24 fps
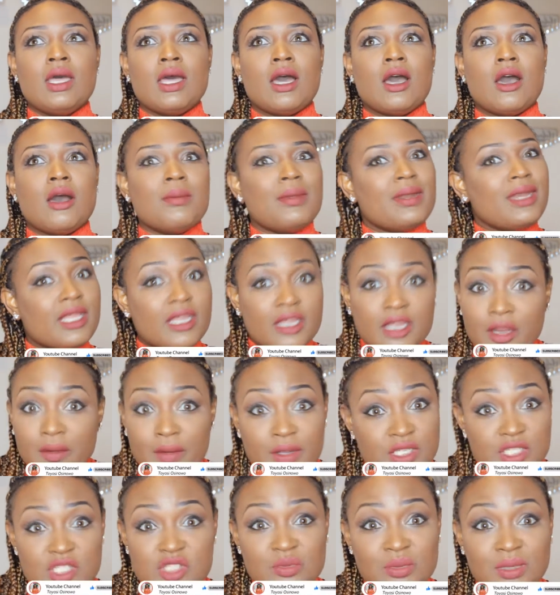It
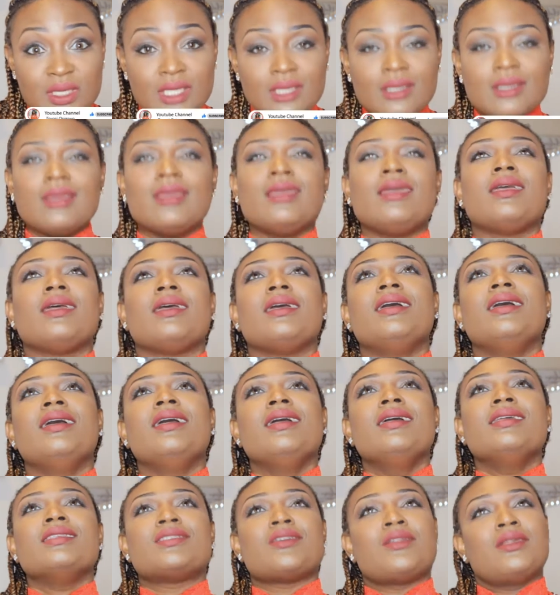encourages me
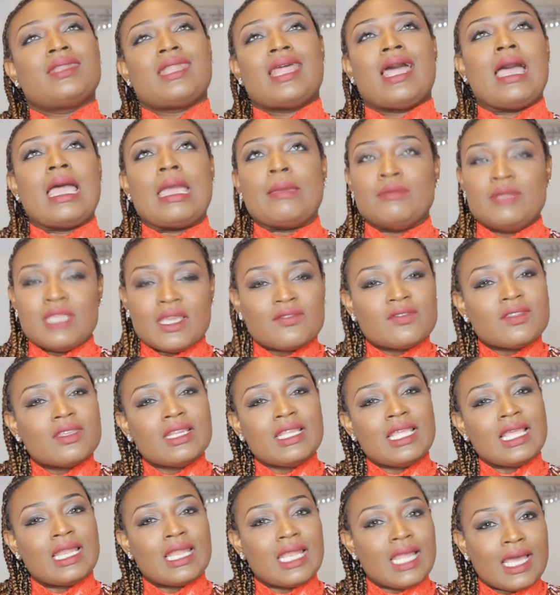so that I'm
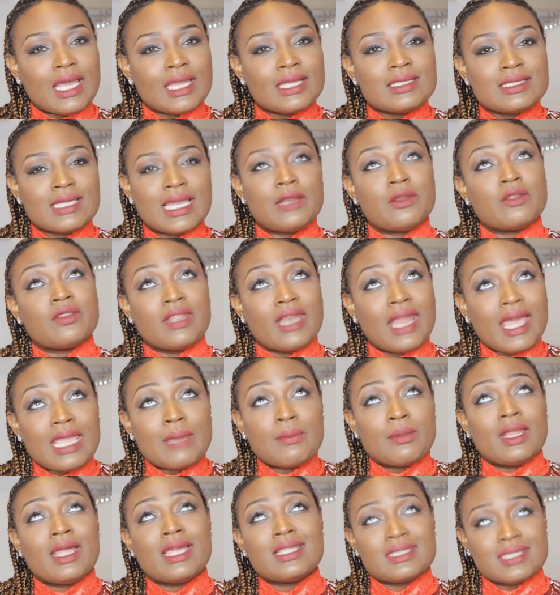definitely aligned. I know that I
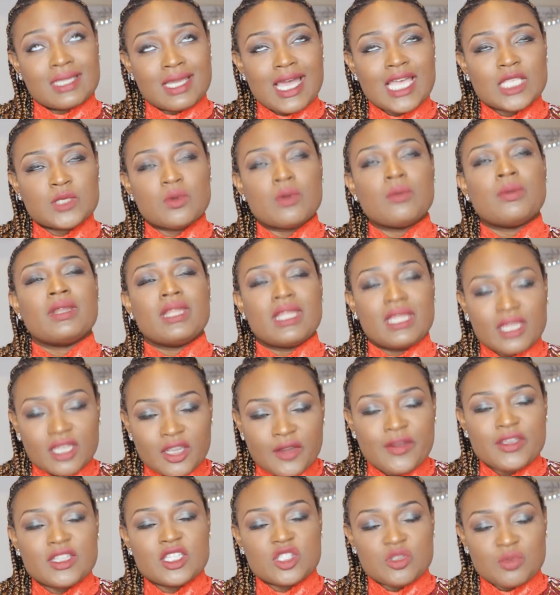am aligned to God's will, but it
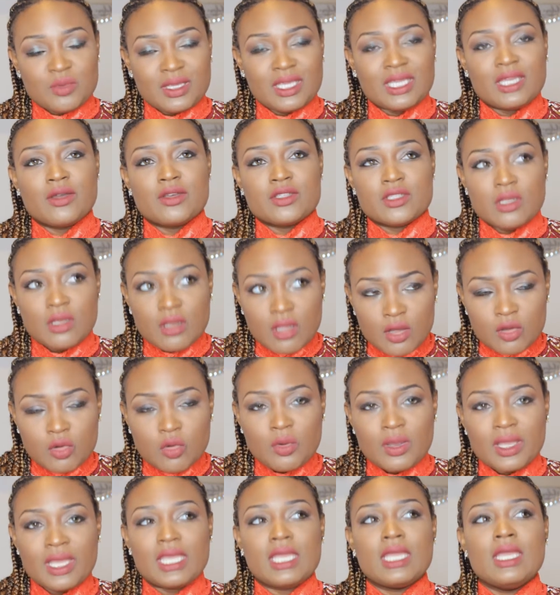encourages me. It goes a long
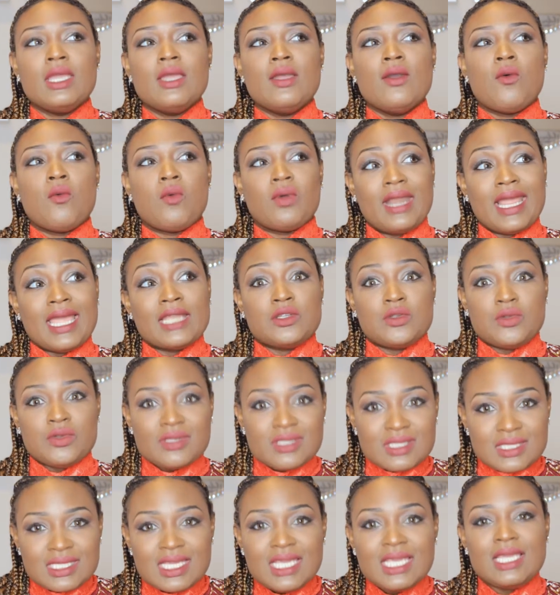way when I do
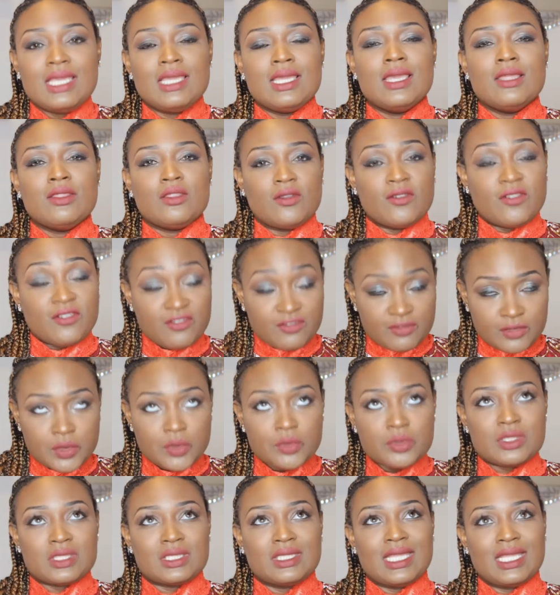see the
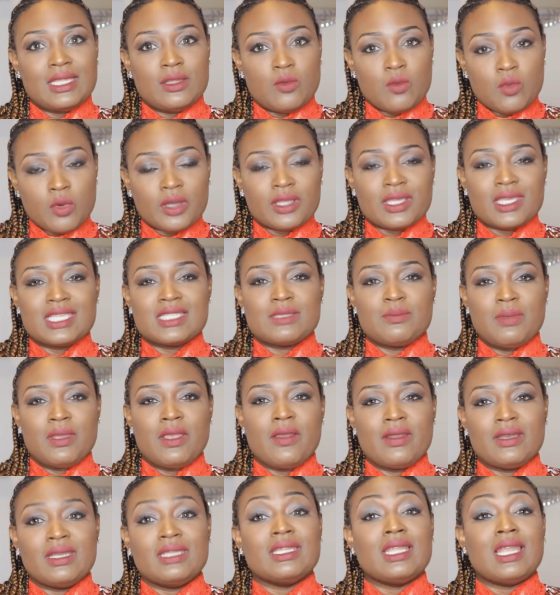fruit that the work is
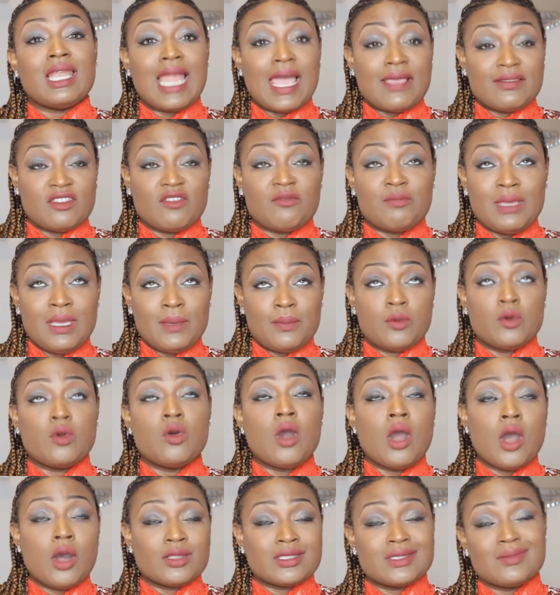bearing in the lives of people,
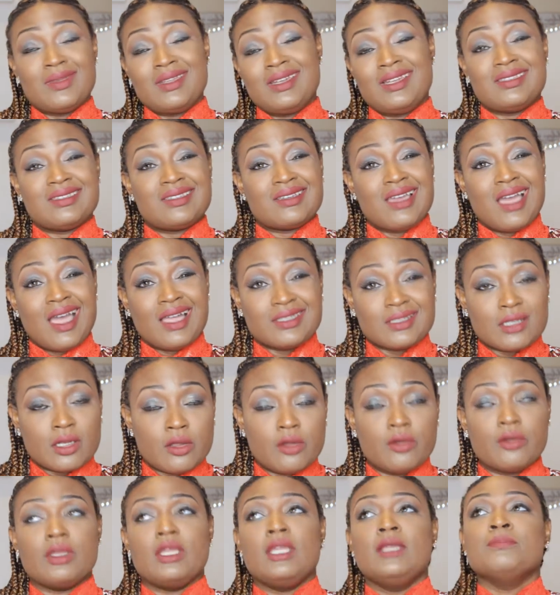ultimately to God's
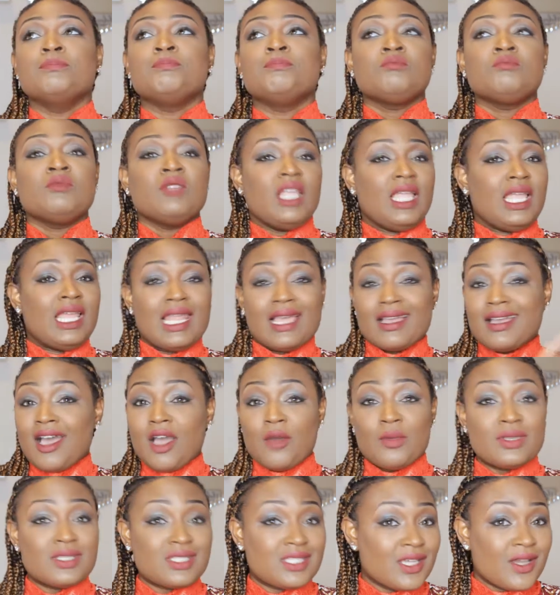glory. And like I
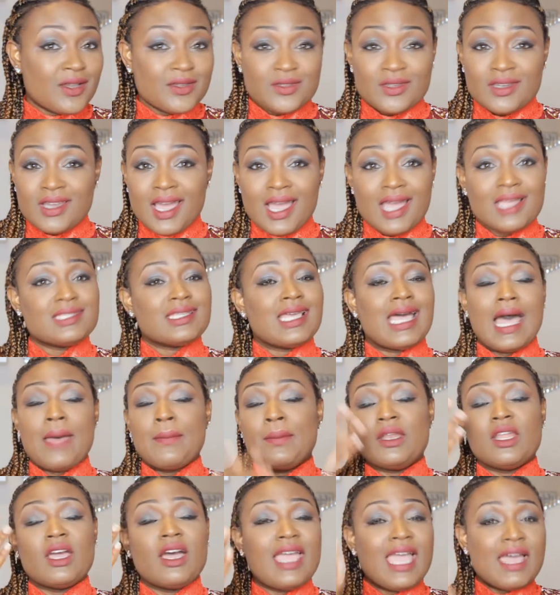always tell you guys, I
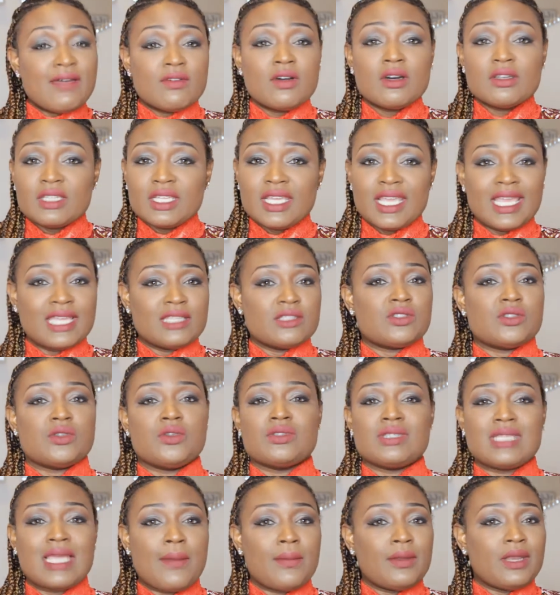may not have all the
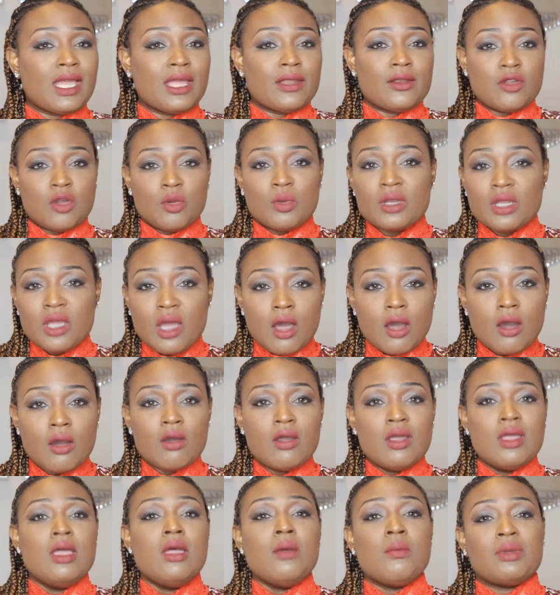answers. I may not know it all,
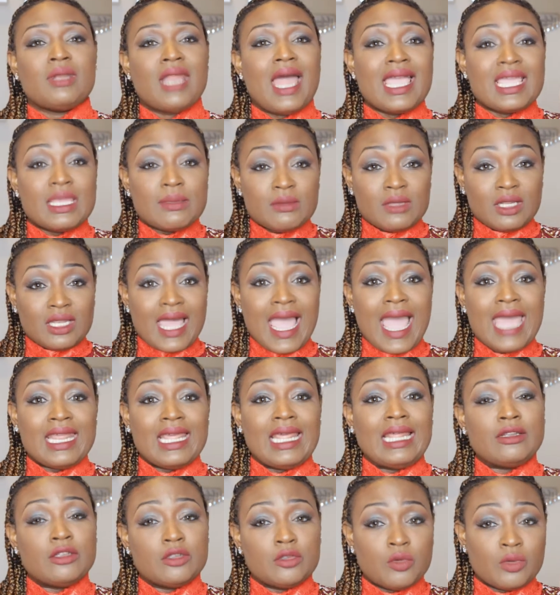but I am glad
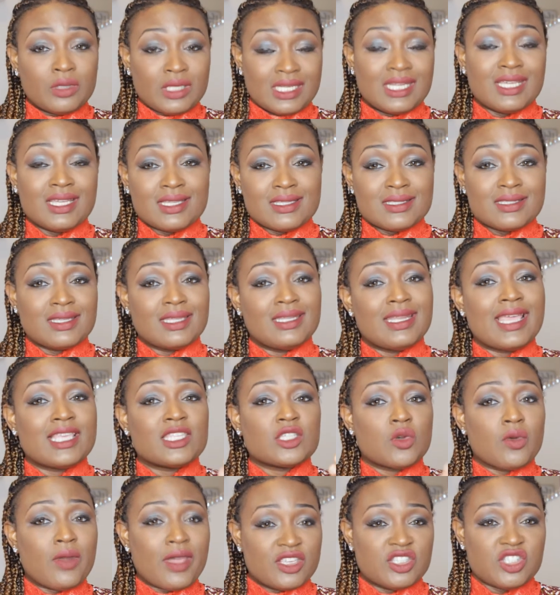I'm the one that does, and that's
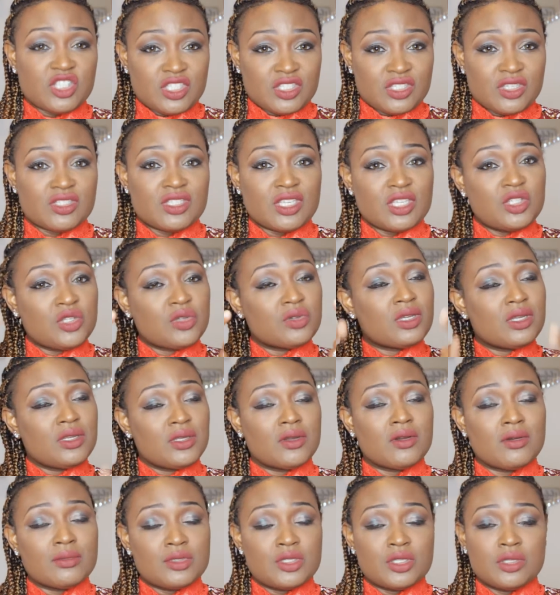Christ Jesus, and you can
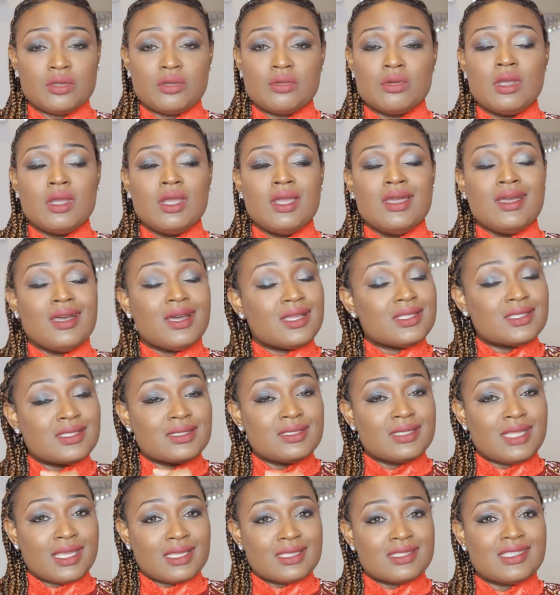know Him too. Until
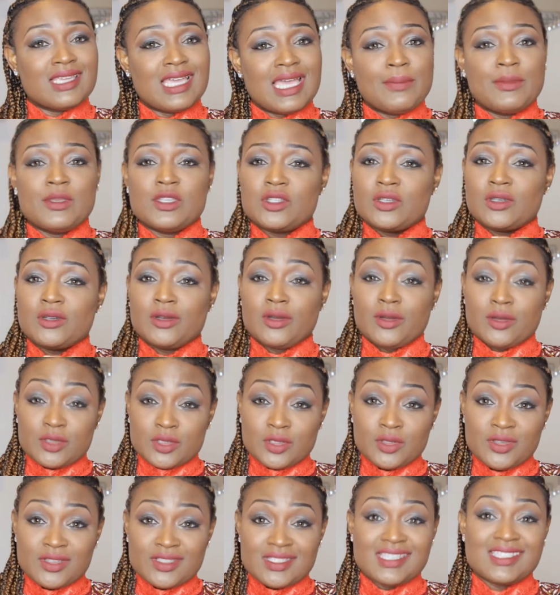next time, it's your girl
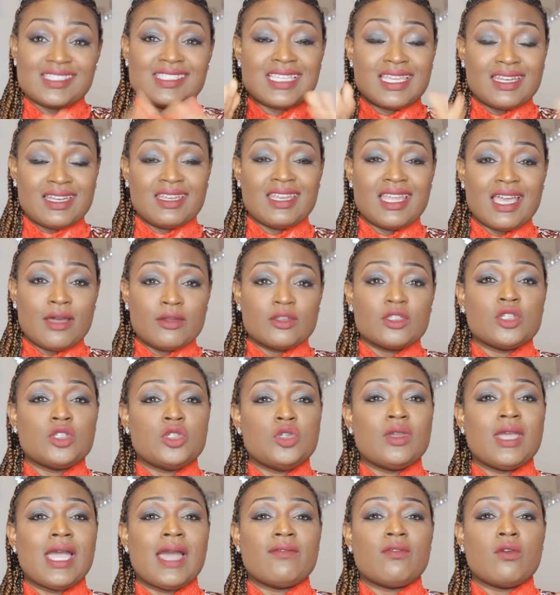Toyosi signing out.
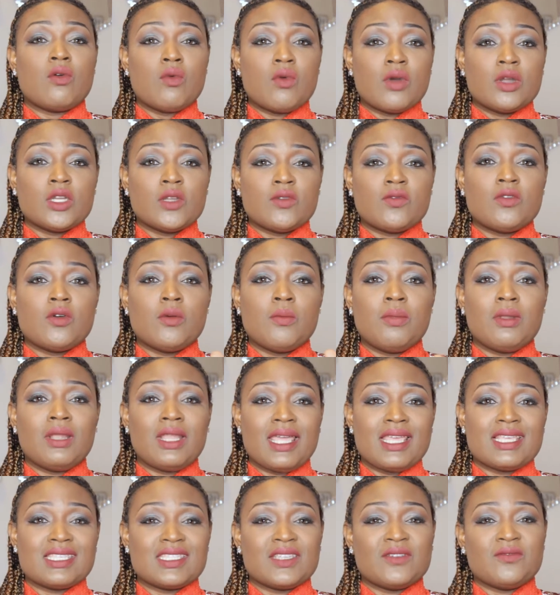You have a wonderful,
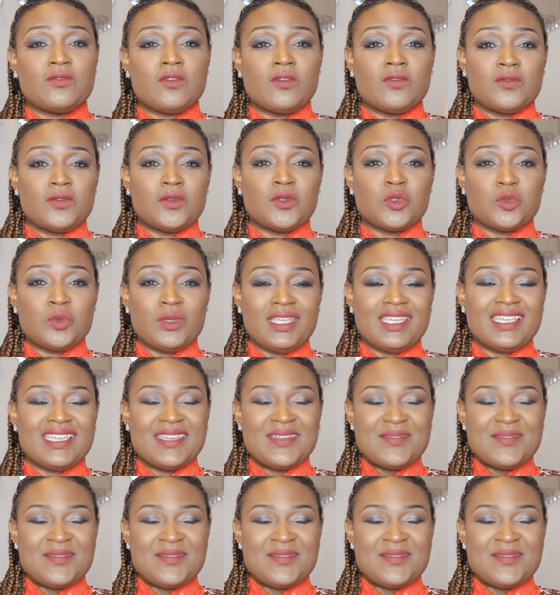blessed, and fulfilled week.